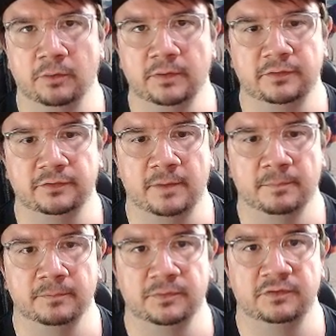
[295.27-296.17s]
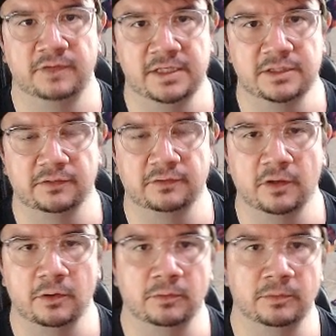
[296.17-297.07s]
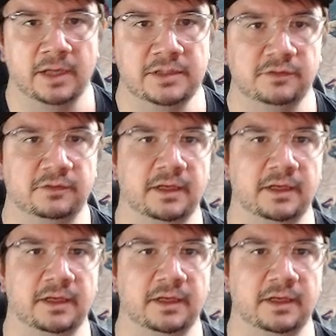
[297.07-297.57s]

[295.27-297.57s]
some stages. So as you see,